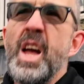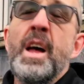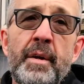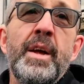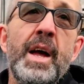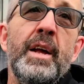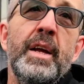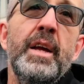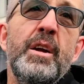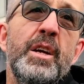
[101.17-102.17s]
Yeah, yeah, yeah.
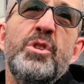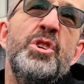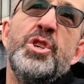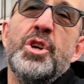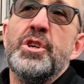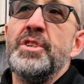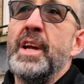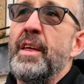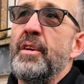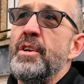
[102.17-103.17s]
You can go to shows
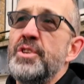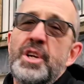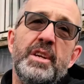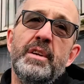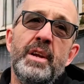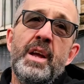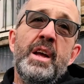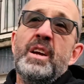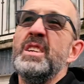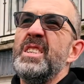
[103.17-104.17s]
together and she can,
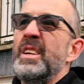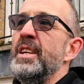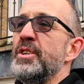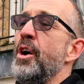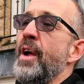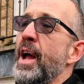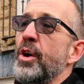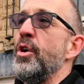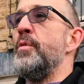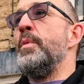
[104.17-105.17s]
because it's
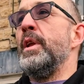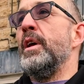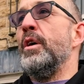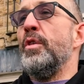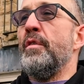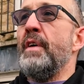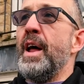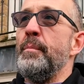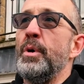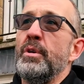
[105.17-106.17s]
alright going with other
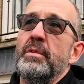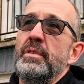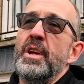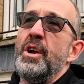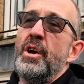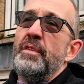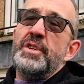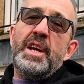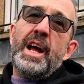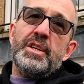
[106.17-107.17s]
van, but you know, if
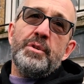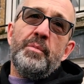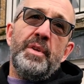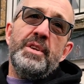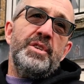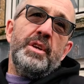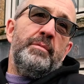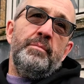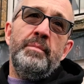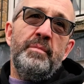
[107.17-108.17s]
she had something, she'd
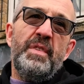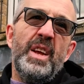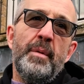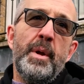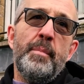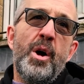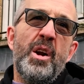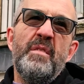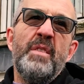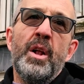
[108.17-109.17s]
feel yeah. a bit
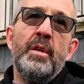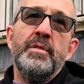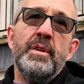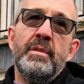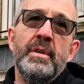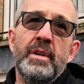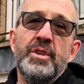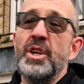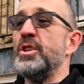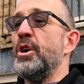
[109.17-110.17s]
more involved, and
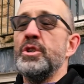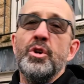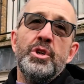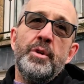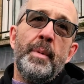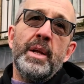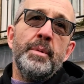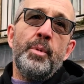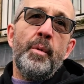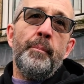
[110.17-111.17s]
she's also should be able
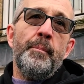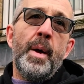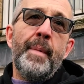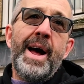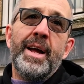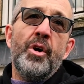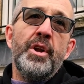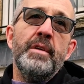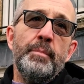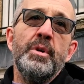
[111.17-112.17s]
to put a, a mark on
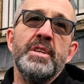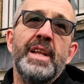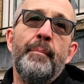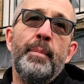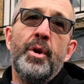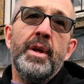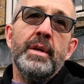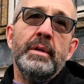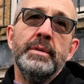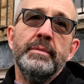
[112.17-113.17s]
it, put a stamp on it.
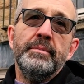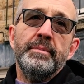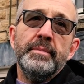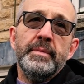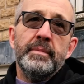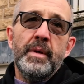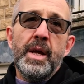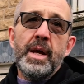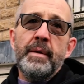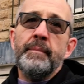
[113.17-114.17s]
Oh, good.
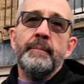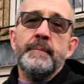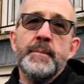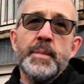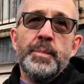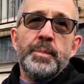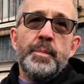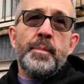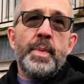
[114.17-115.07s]
Yeah, good stuff.